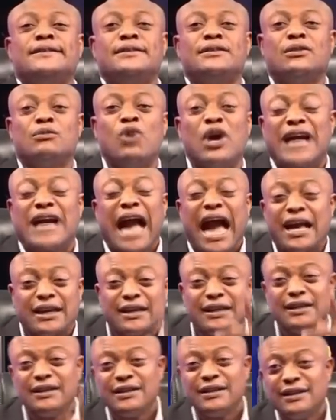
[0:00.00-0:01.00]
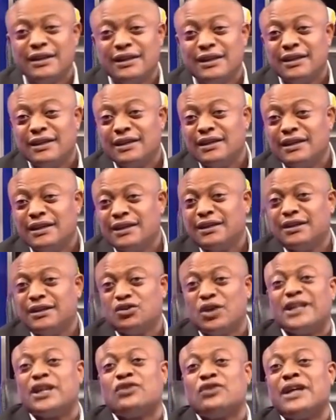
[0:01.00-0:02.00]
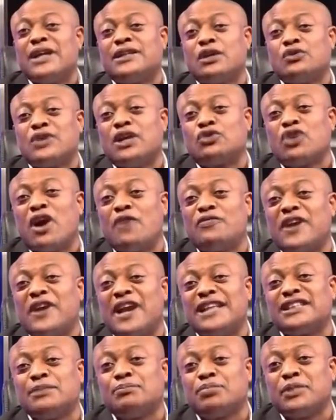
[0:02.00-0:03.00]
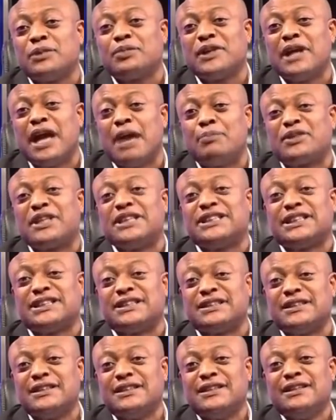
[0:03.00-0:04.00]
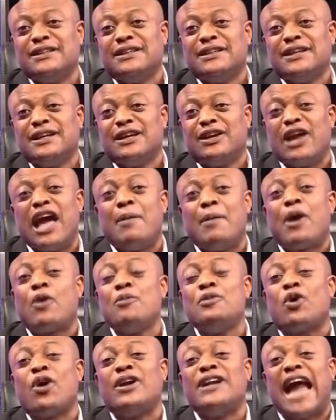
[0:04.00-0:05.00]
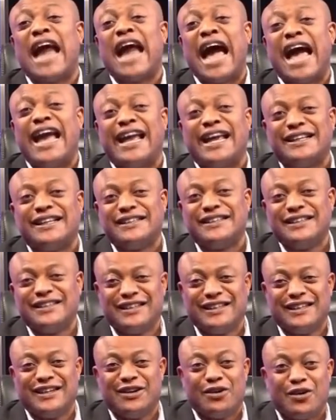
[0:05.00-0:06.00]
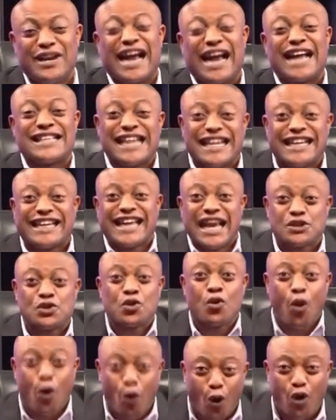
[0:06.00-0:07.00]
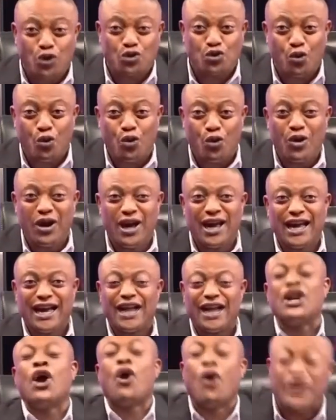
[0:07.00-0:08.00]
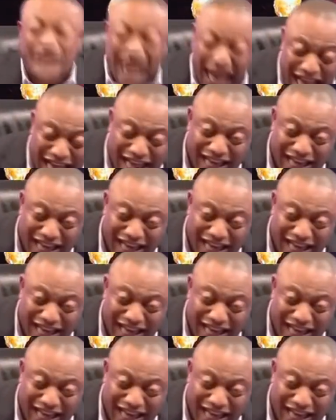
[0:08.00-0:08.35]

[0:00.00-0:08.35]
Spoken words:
No kai. 2012 election petition. La ba ku bi ko die. That is the case ko court o. No order.